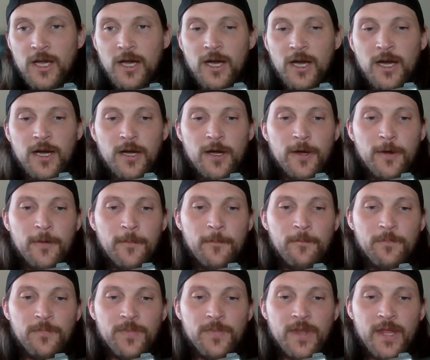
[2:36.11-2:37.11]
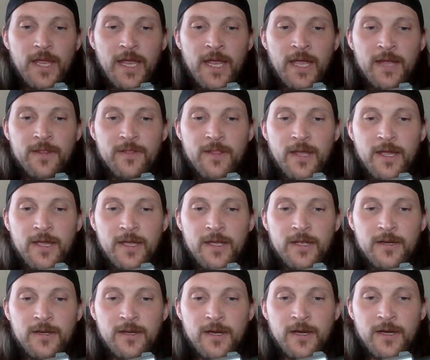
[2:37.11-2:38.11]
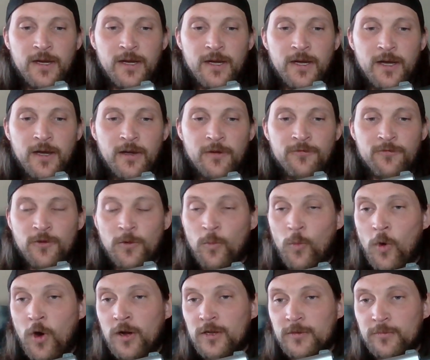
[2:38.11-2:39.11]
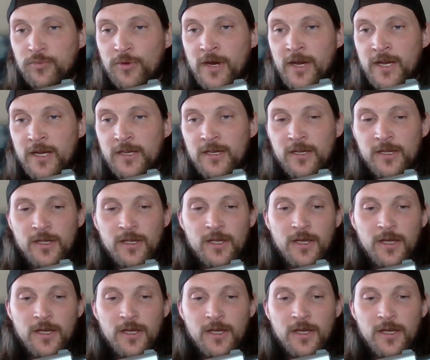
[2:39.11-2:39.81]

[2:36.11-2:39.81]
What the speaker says: And then from wall to break,